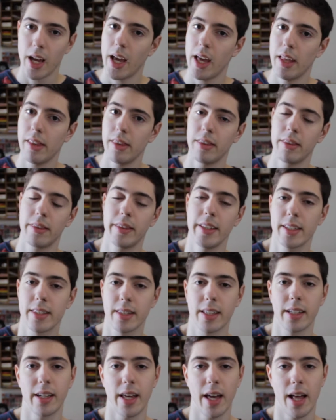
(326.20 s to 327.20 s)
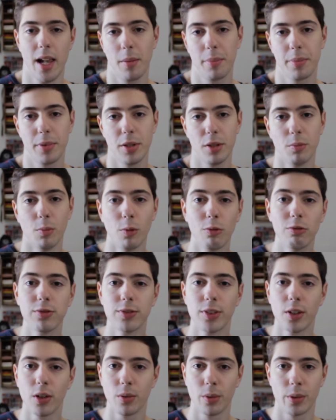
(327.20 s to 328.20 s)
and this can help you move
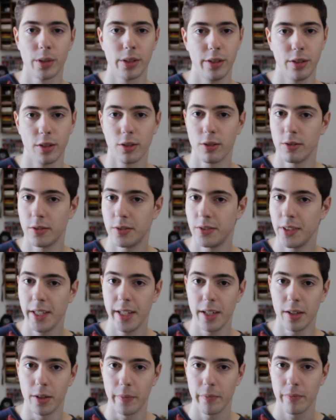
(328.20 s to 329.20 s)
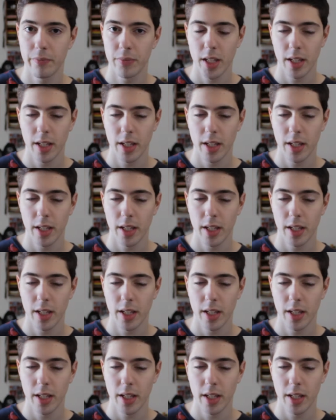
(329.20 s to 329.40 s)
forward your video.